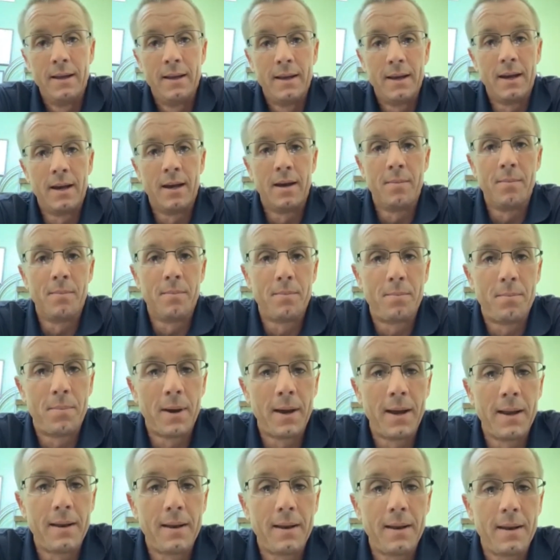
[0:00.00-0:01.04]
Um,
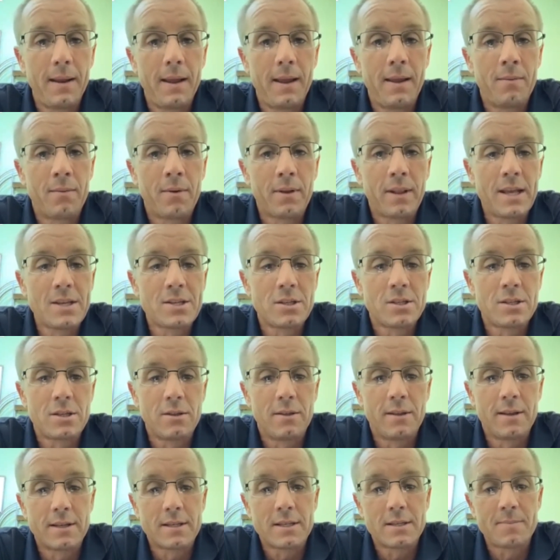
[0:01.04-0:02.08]
but in relation
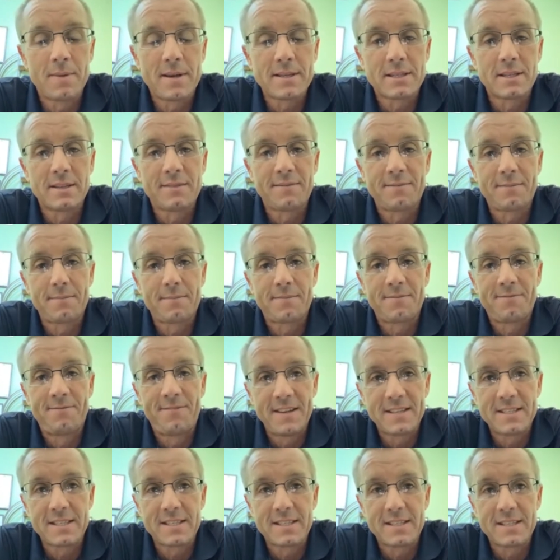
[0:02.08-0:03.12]
to the
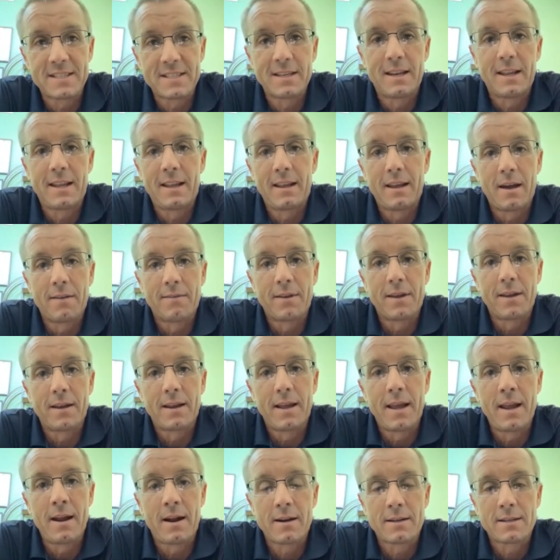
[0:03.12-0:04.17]
specificity of it,
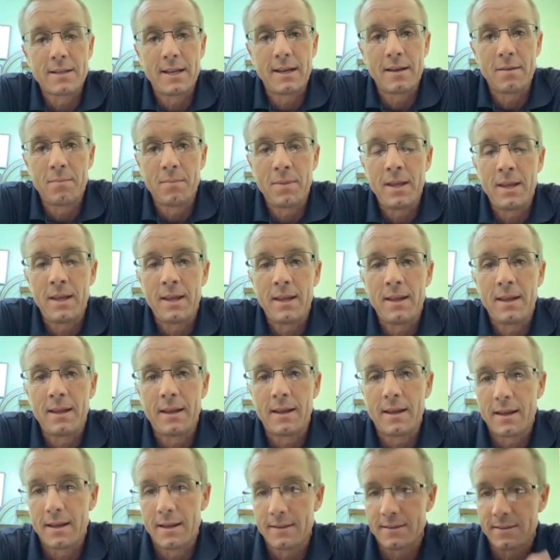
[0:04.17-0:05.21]
A R T to me
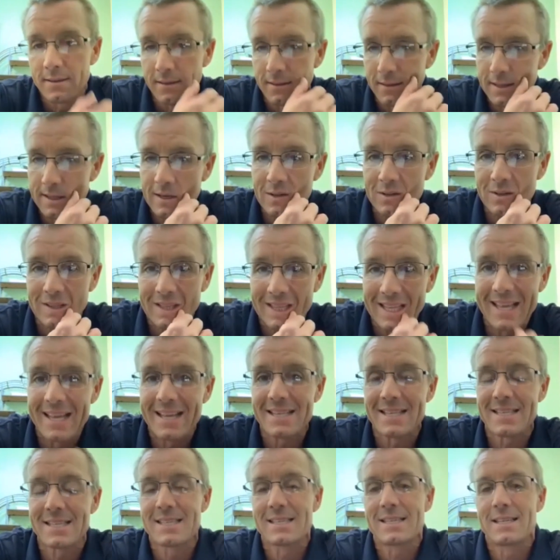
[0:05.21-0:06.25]
is a little
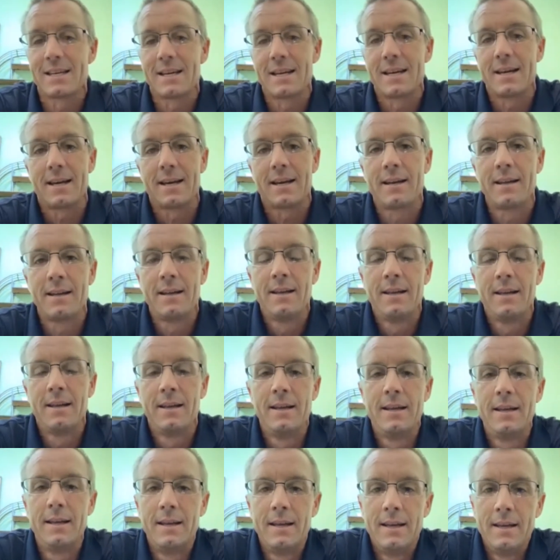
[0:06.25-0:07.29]
less
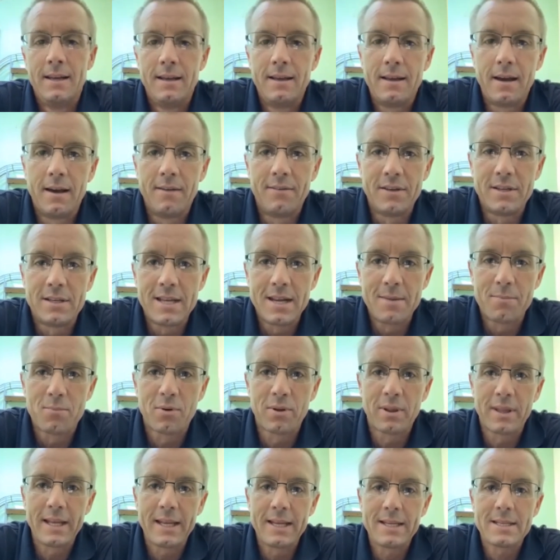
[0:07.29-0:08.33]
uh, of a deep
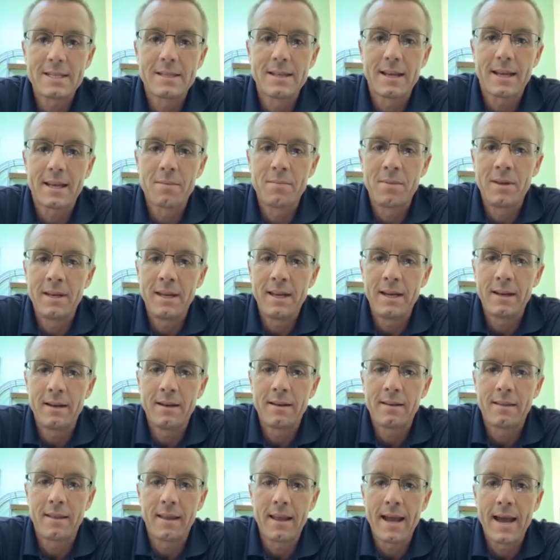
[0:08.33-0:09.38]
release that can be needed.
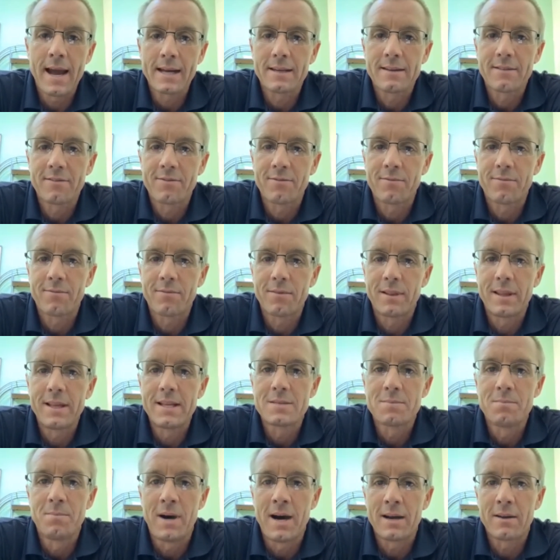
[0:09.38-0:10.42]
The active release
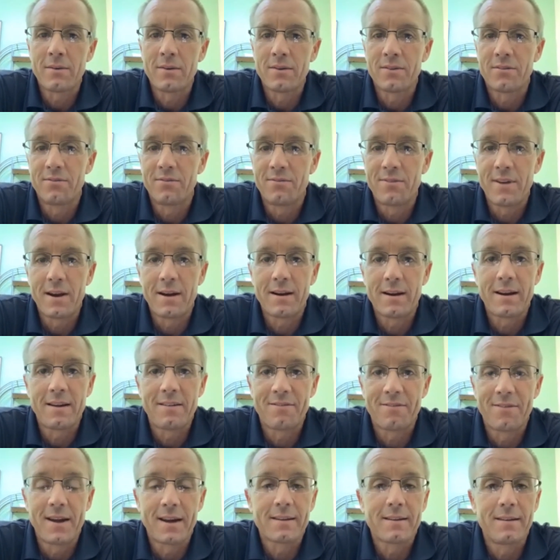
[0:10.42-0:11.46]
model is very
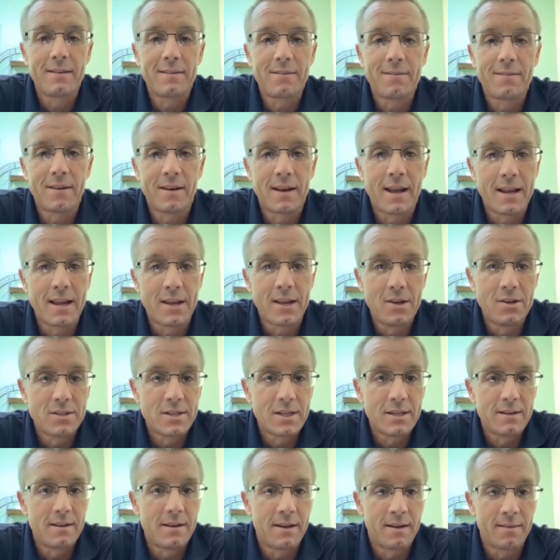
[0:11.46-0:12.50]
effective, and I use
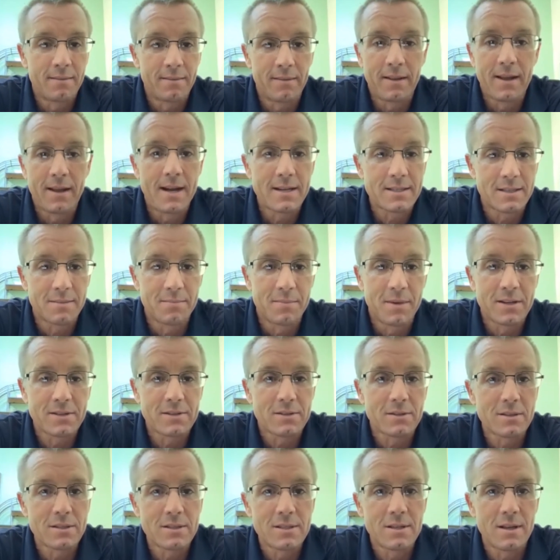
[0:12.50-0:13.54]
it on lots of
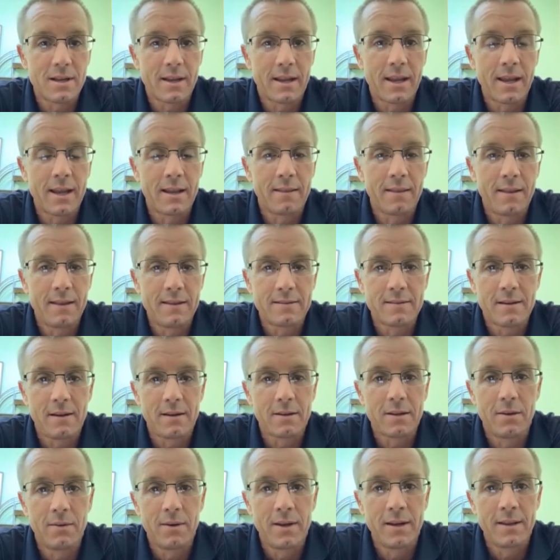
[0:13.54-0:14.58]
muscles. Again, these all
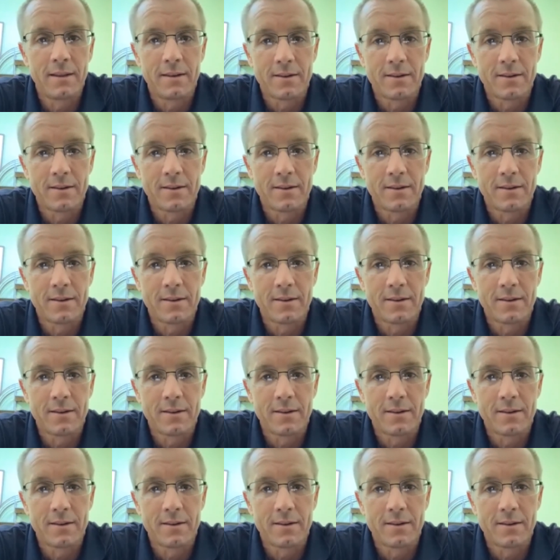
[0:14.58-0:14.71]
go in.